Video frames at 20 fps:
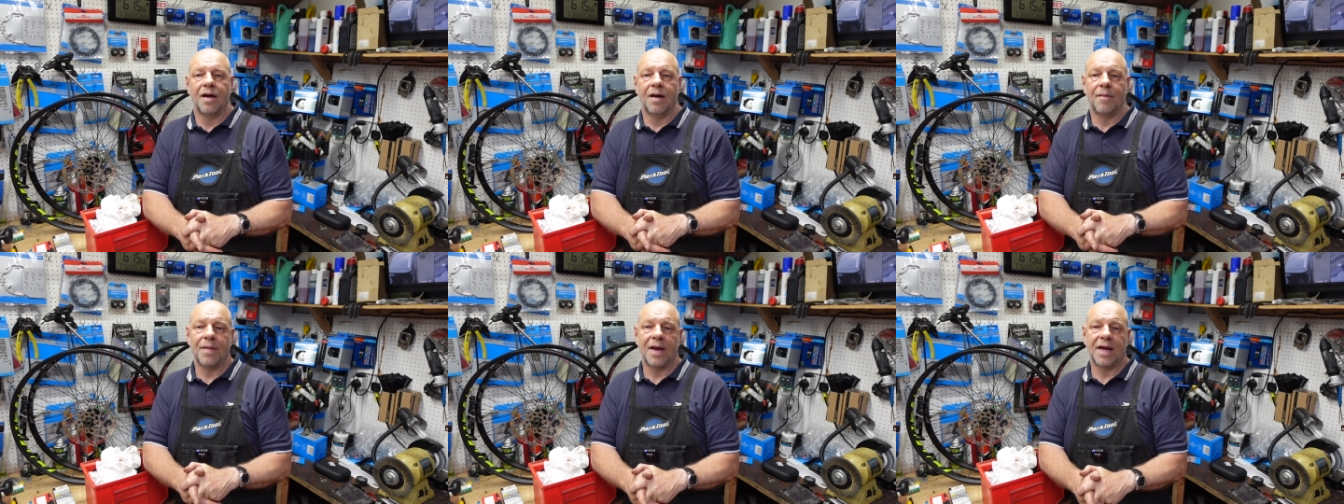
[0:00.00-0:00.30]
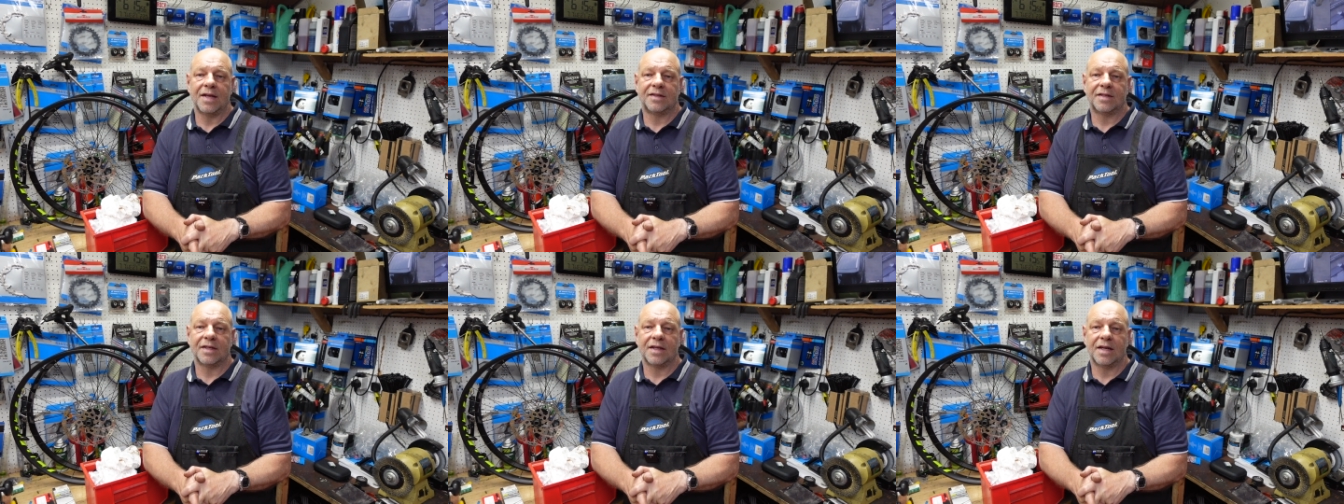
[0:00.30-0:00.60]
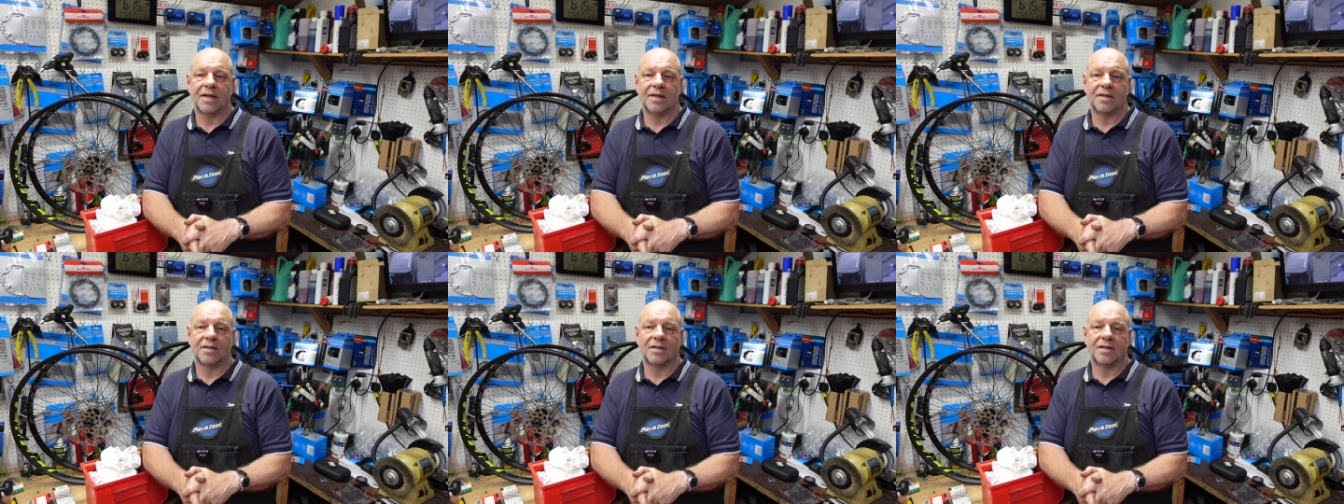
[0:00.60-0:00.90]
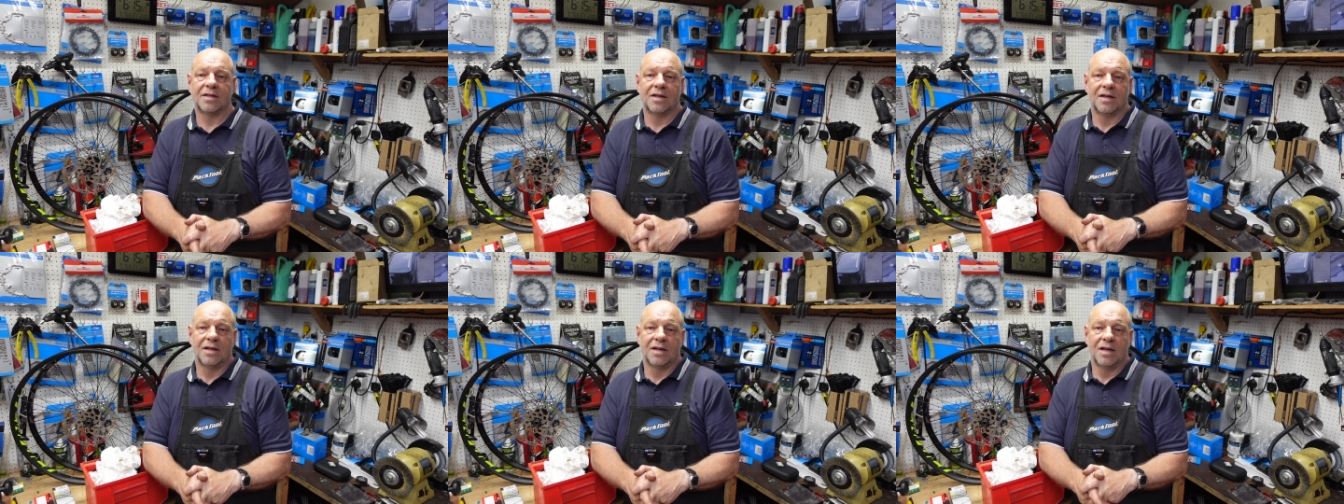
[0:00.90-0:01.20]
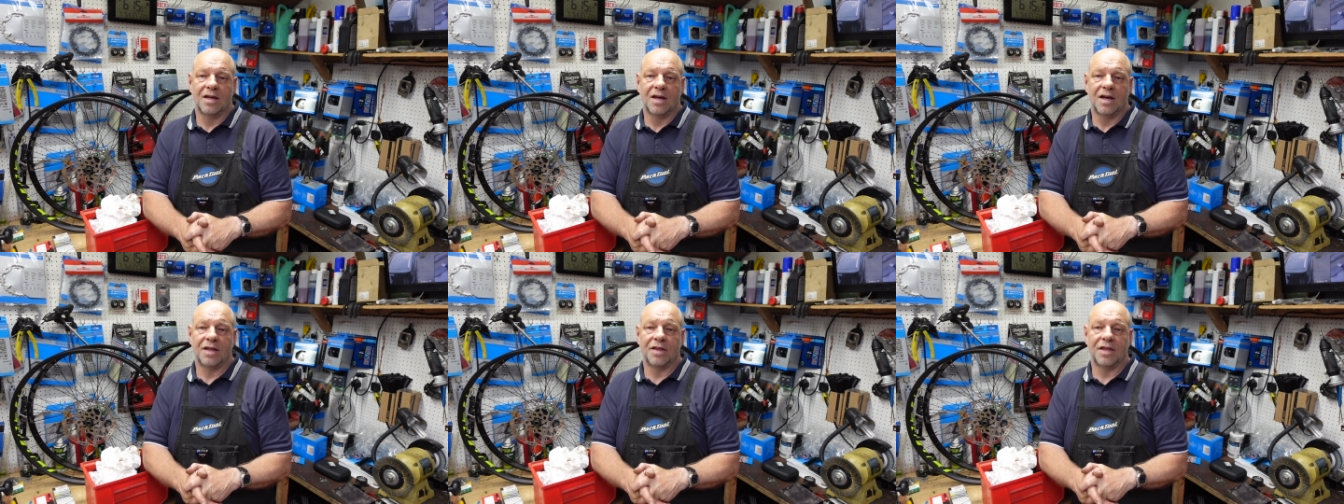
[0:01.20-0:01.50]
maintenance
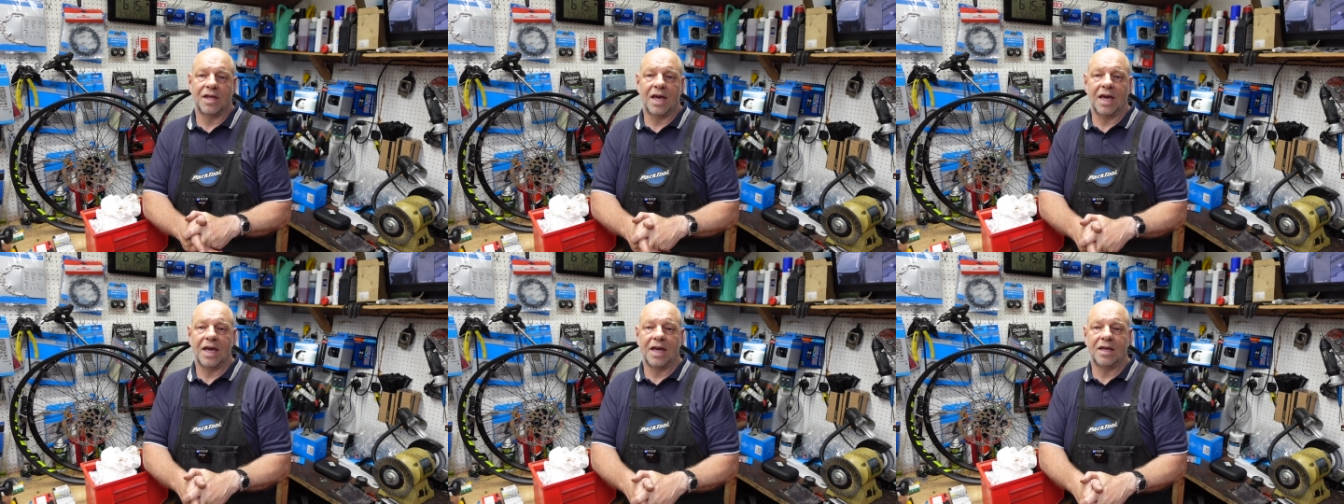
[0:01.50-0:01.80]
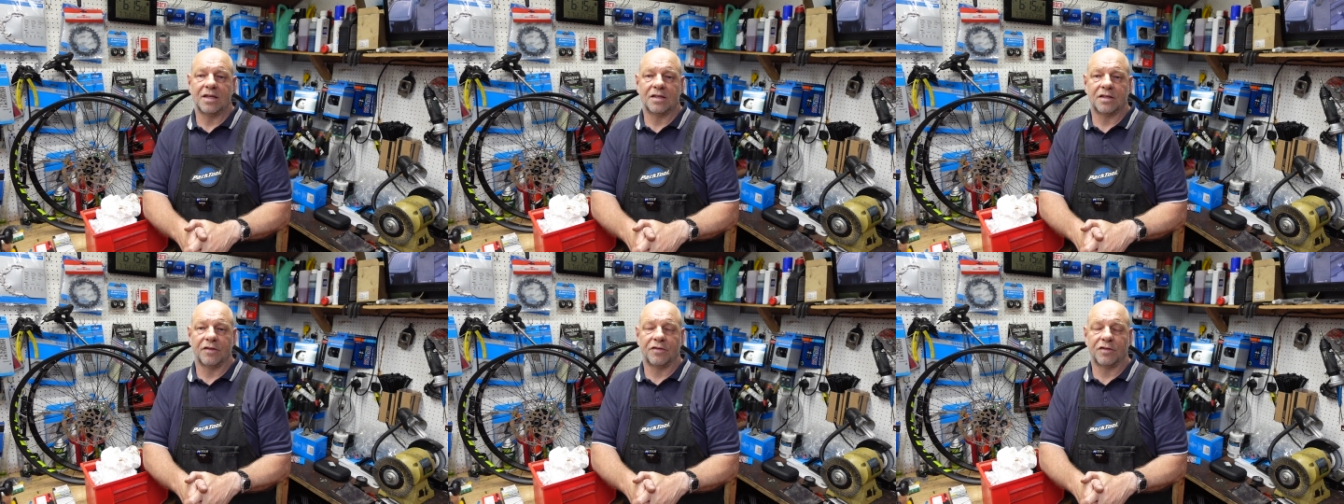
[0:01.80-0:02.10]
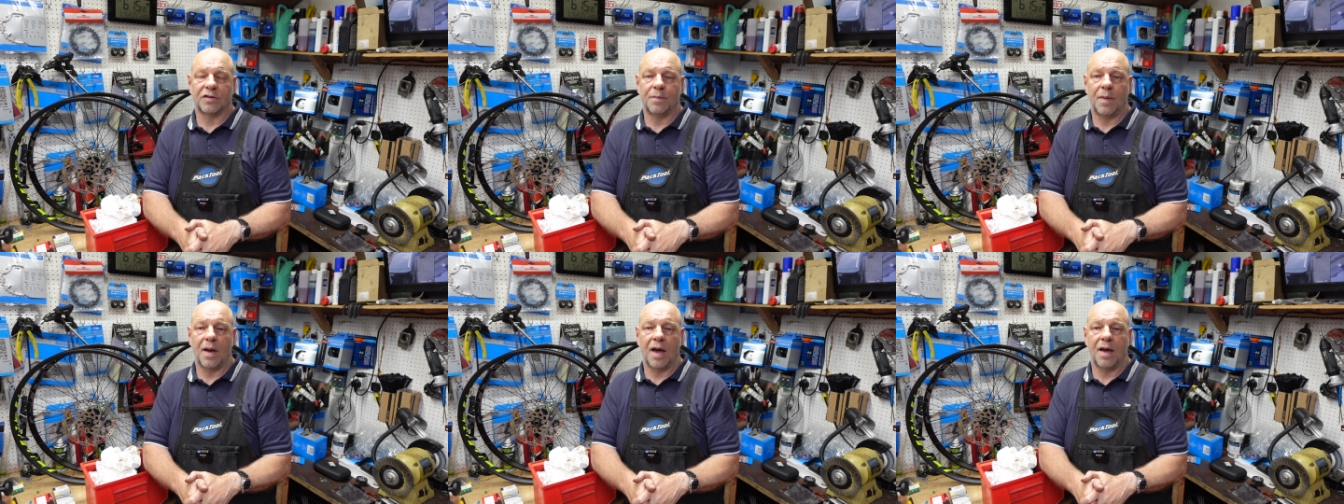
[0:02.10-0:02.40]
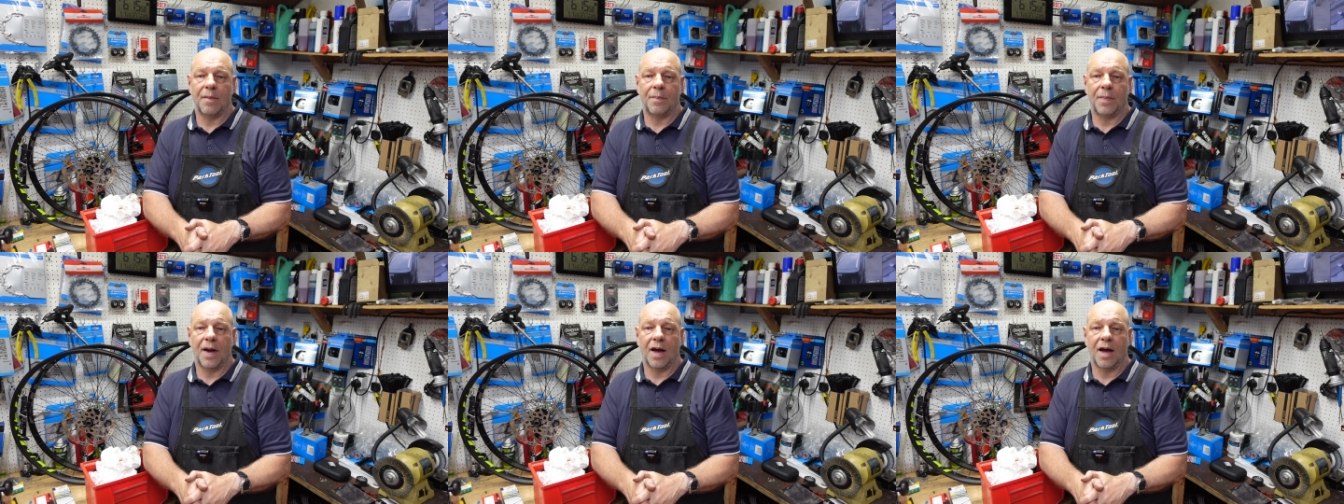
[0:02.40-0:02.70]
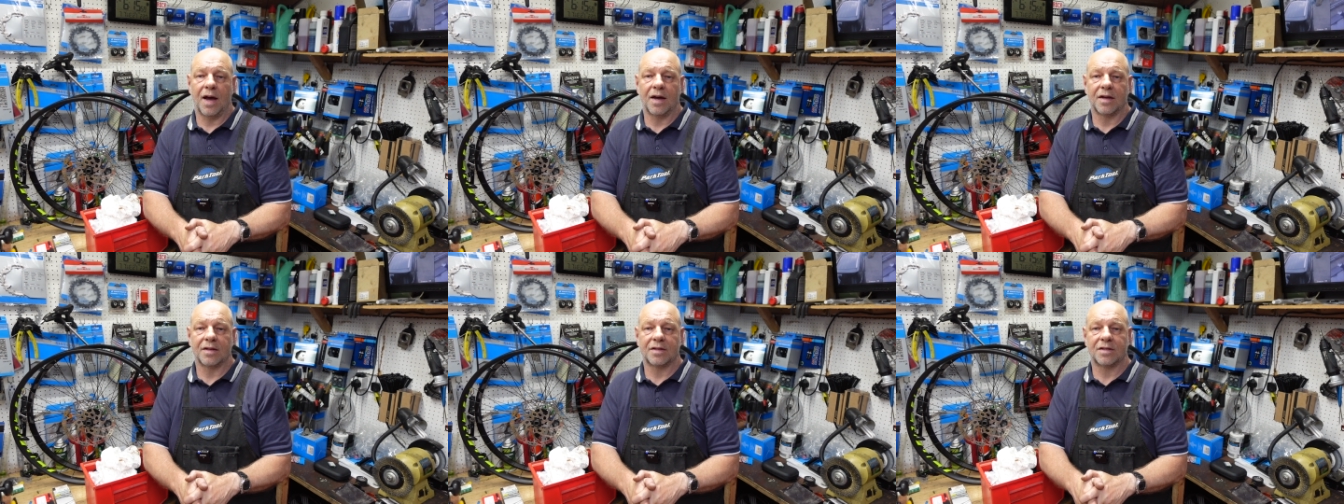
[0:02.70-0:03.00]
and the ease of spare
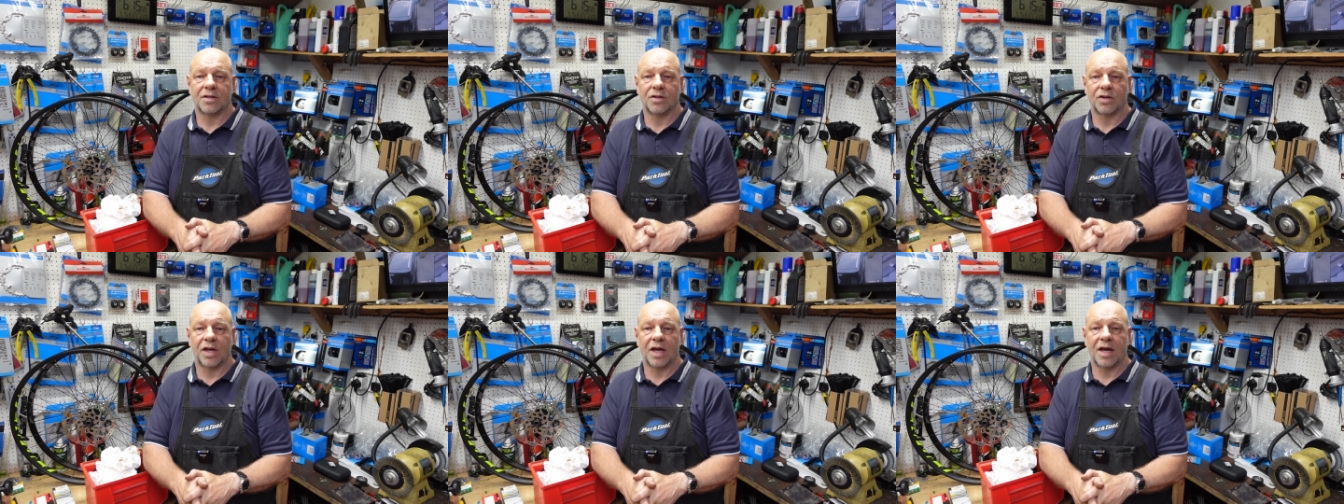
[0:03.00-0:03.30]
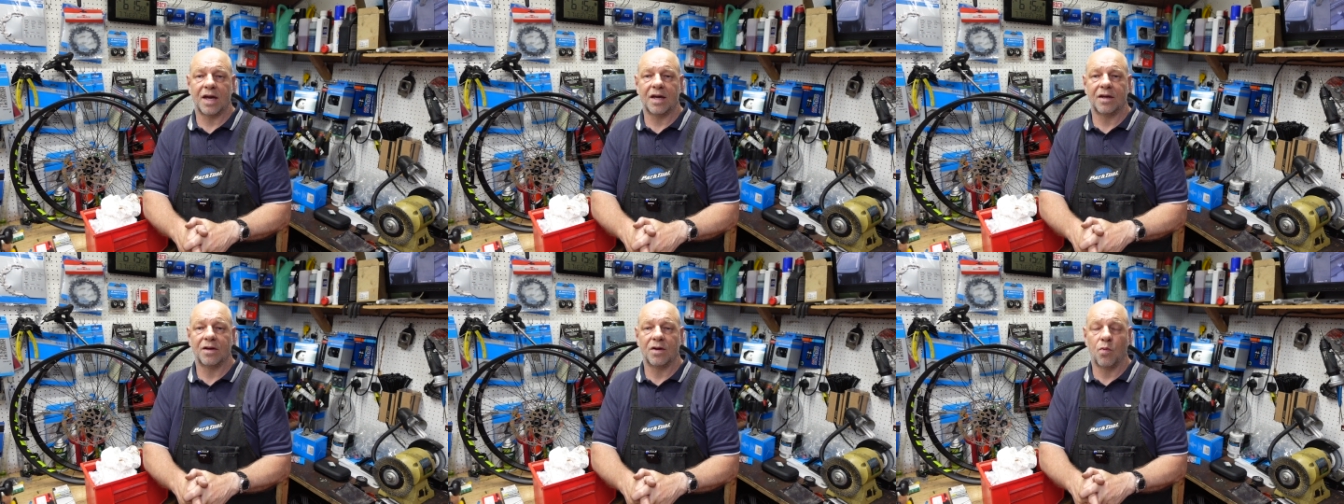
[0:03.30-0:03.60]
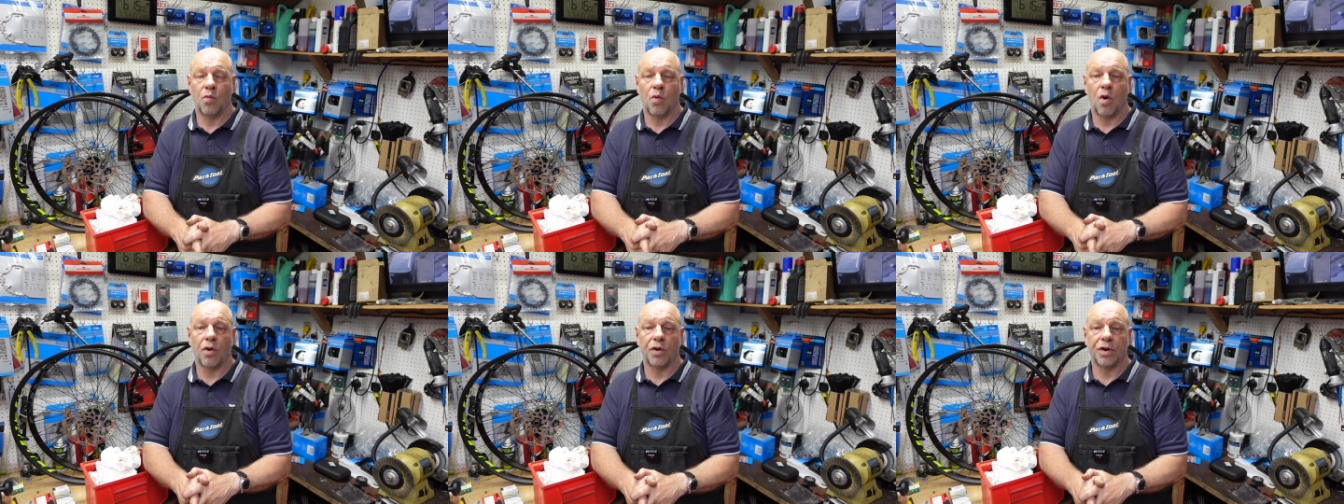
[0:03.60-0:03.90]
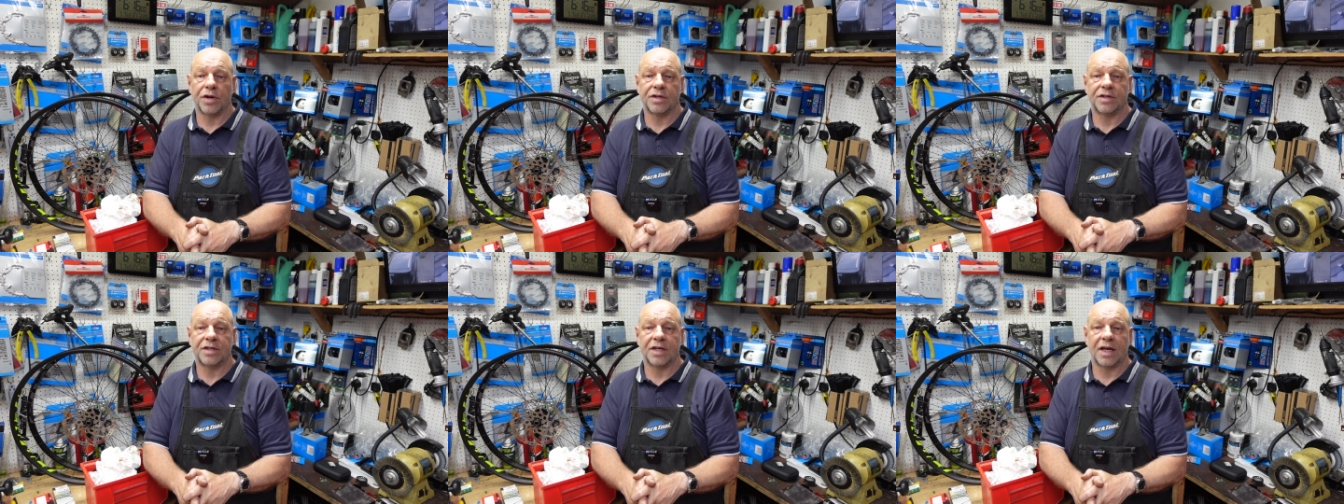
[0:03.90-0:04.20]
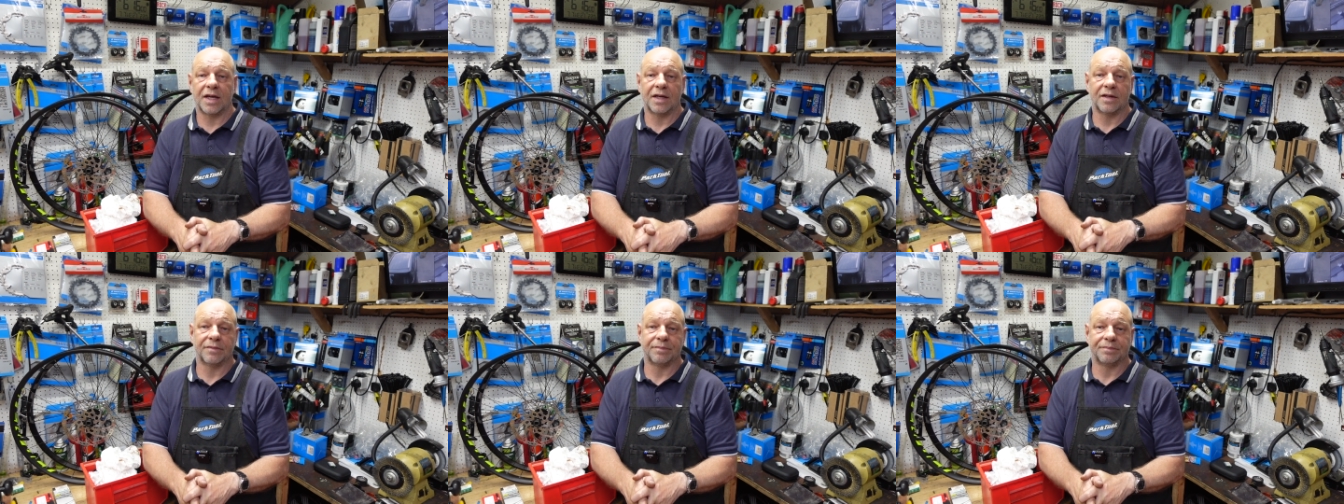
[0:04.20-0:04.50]
parts, okay?
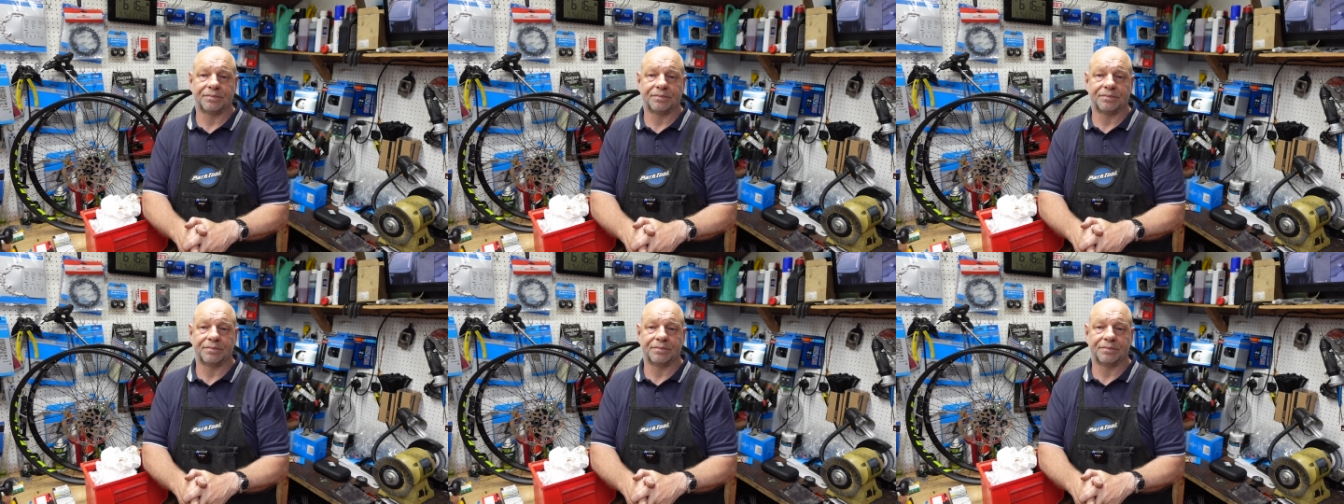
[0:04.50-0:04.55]
Warranty,